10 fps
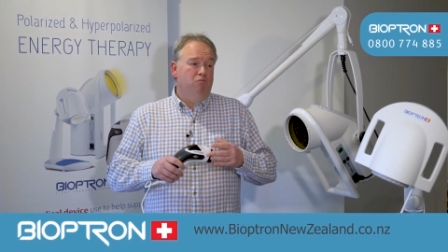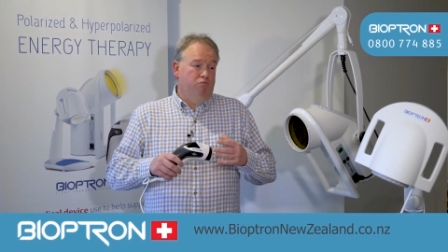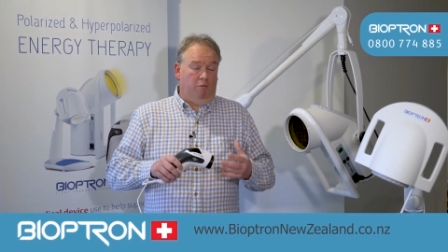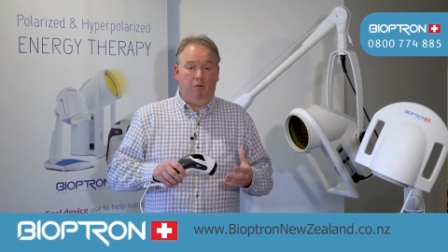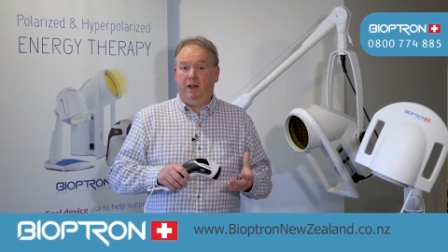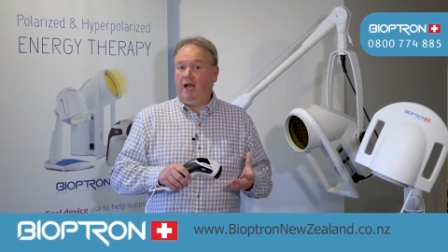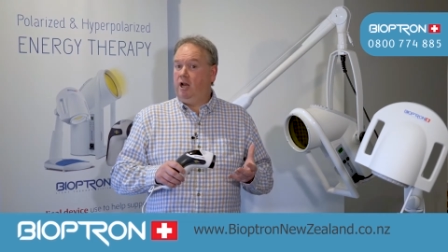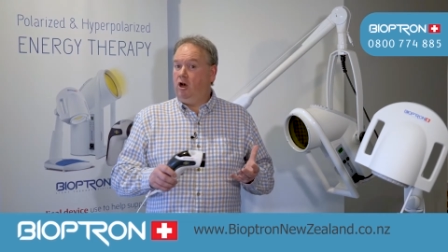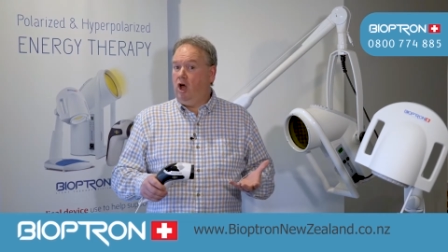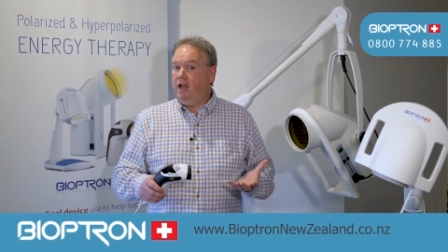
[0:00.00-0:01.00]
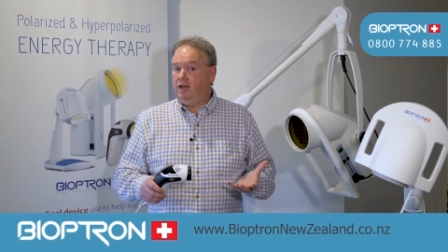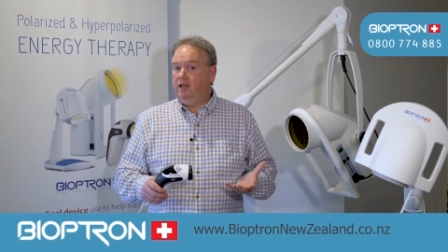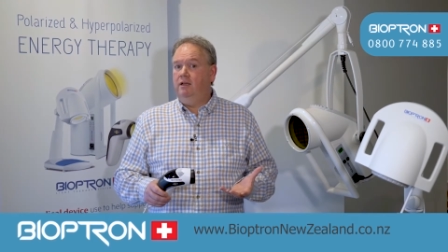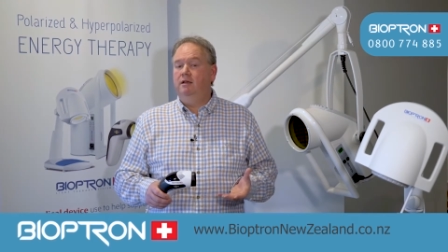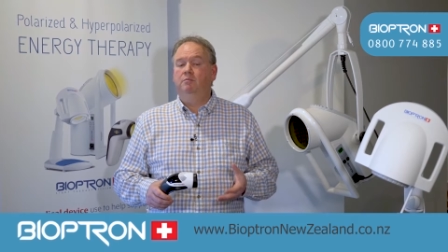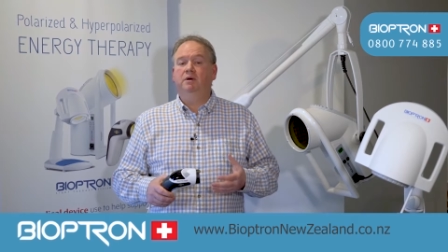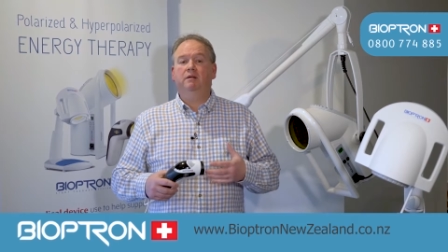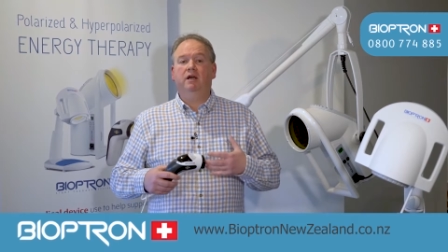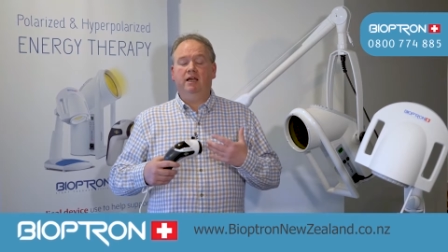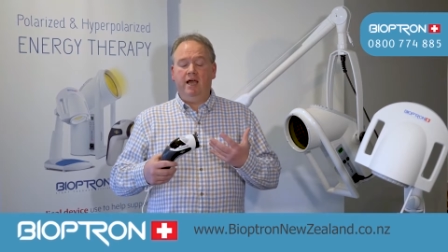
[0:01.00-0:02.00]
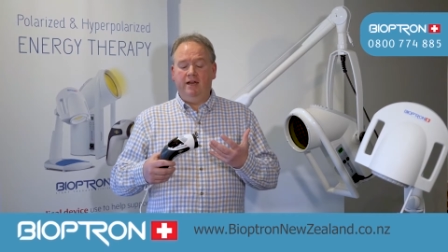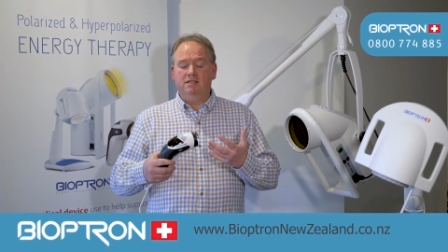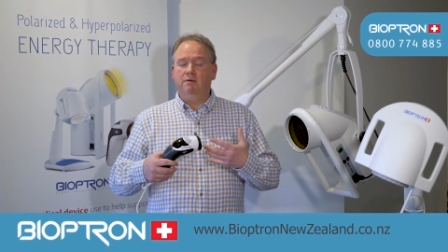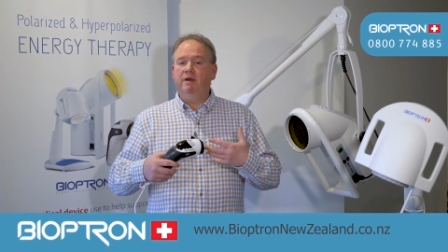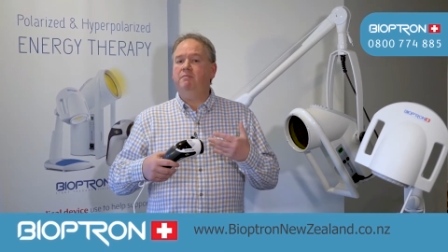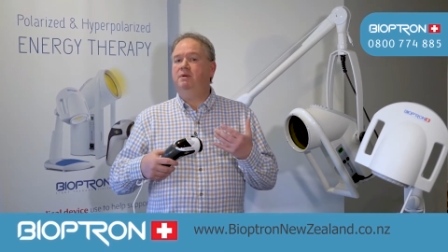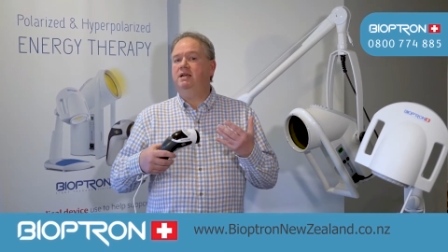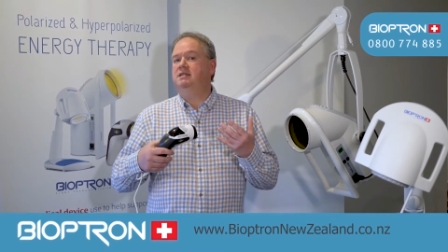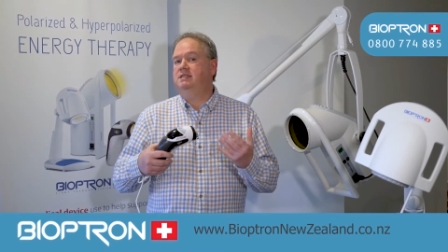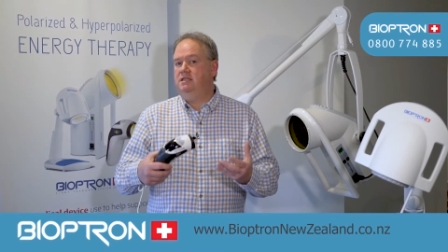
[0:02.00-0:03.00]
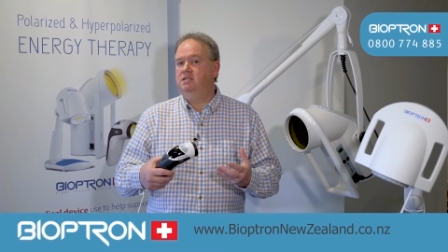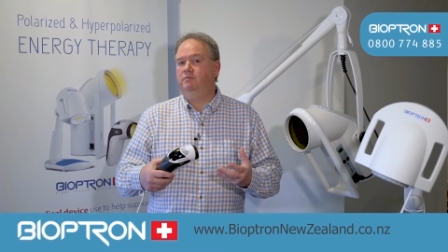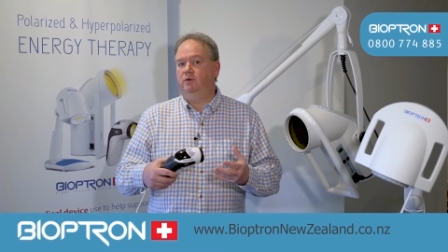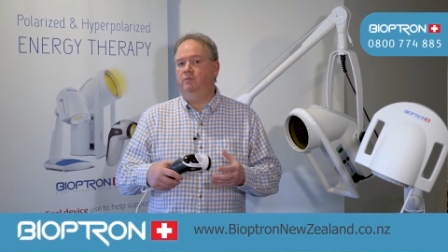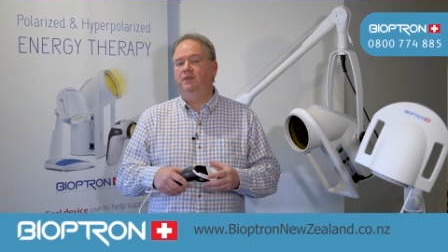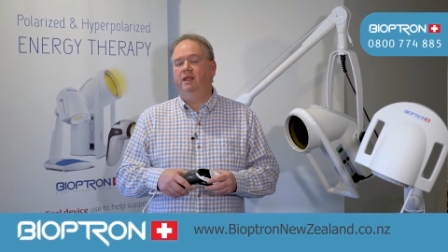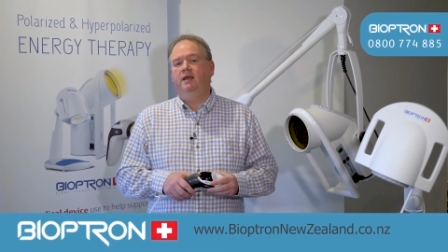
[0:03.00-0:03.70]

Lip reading: Probably unlikely, but again, it's about being sensible.